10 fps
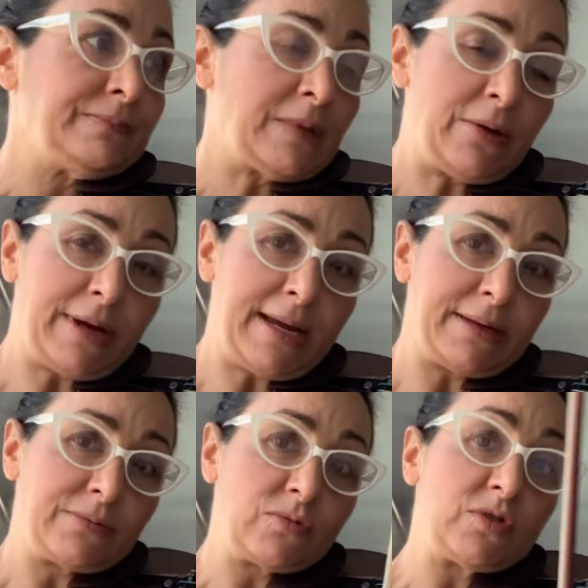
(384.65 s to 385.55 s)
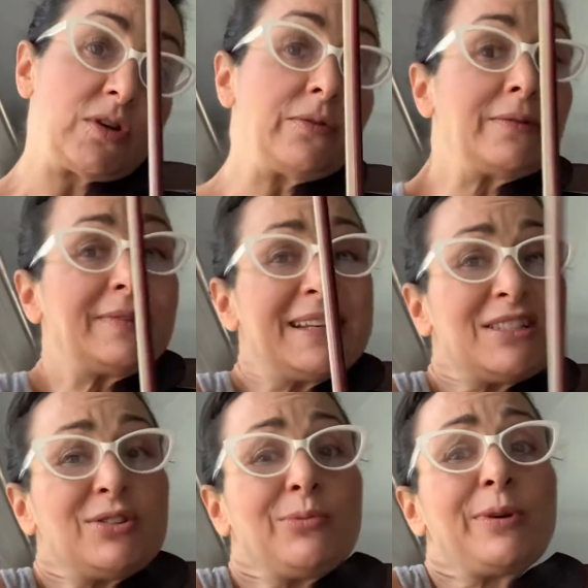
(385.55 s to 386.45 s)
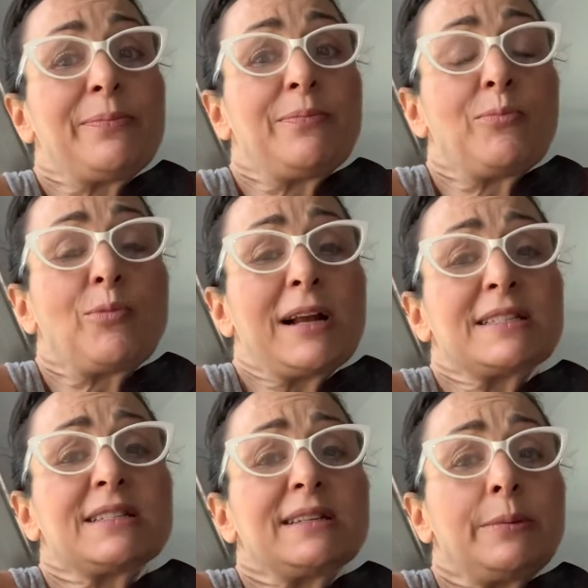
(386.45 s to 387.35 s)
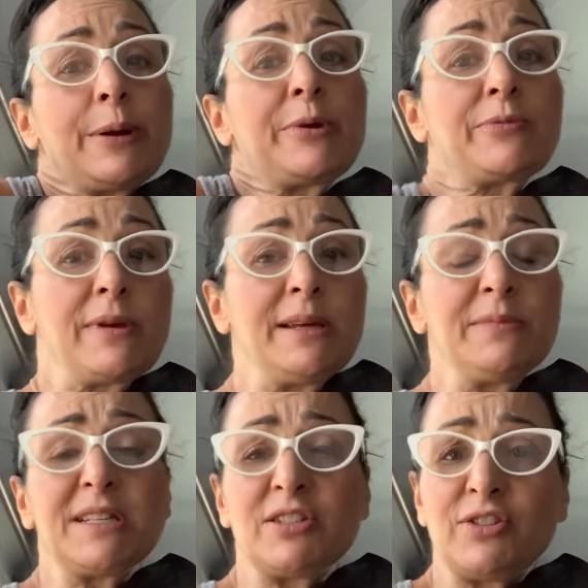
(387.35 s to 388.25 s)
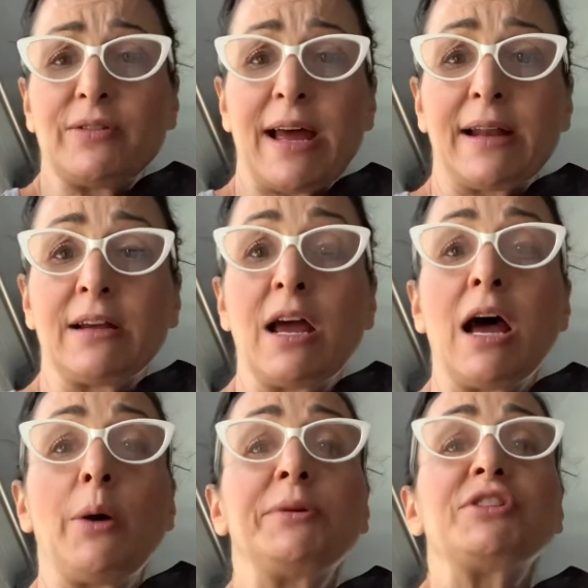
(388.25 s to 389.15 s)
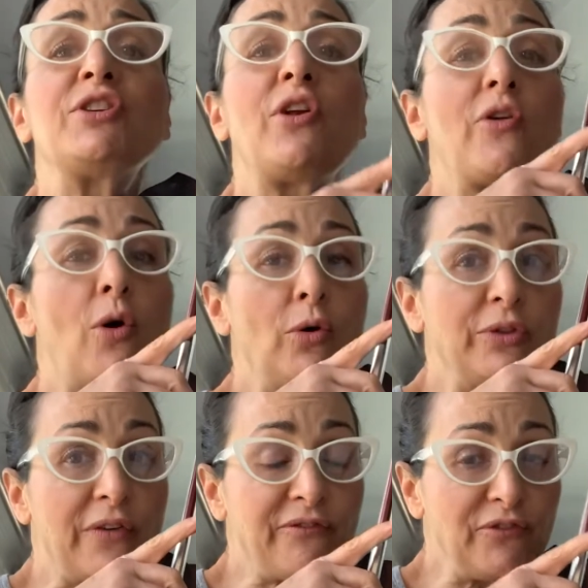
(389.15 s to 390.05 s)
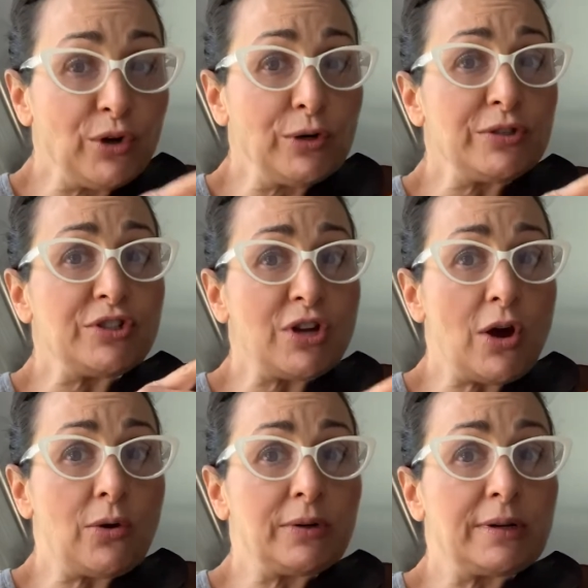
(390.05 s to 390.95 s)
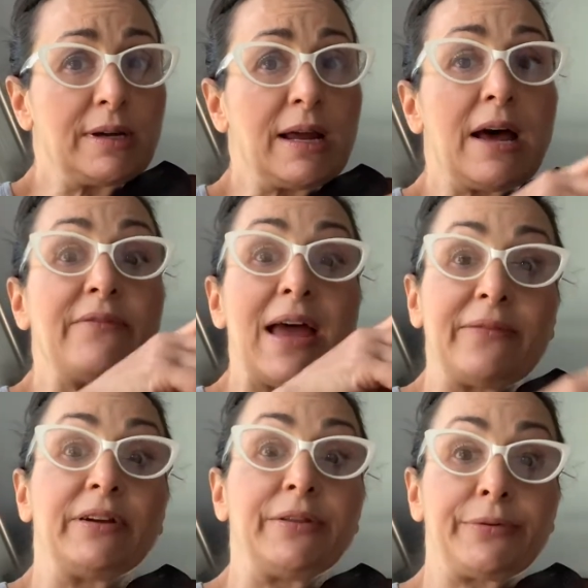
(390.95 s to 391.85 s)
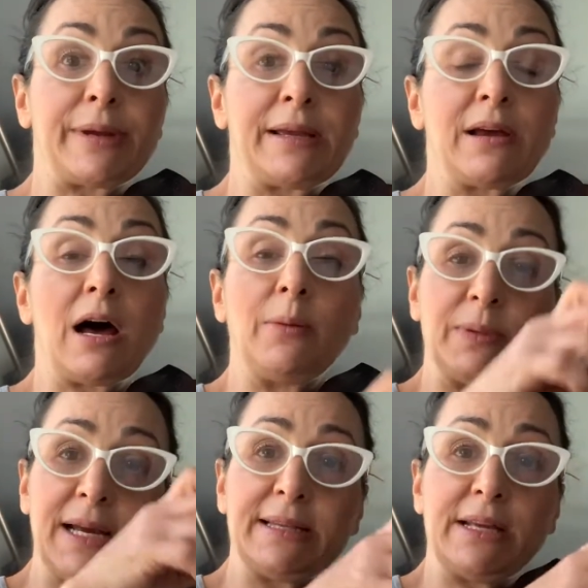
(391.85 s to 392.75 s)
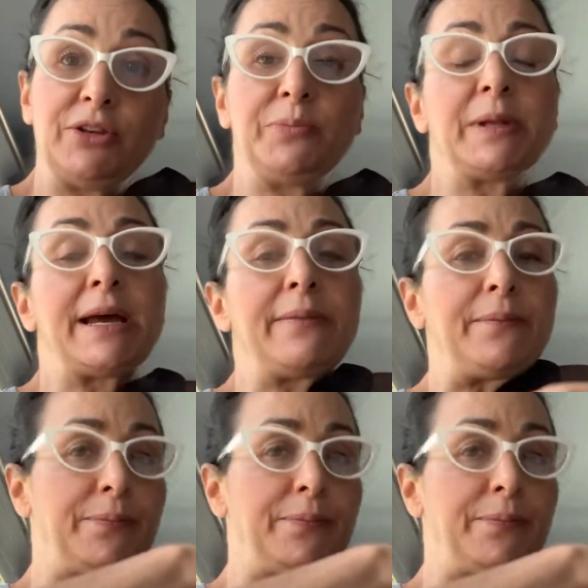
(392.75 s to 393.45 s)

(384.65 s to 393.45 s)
Okay, so let's do, we practice a little bit with rhythms. Let's do that. I want you to hold the first note of every 3. I'll play it, then you play it.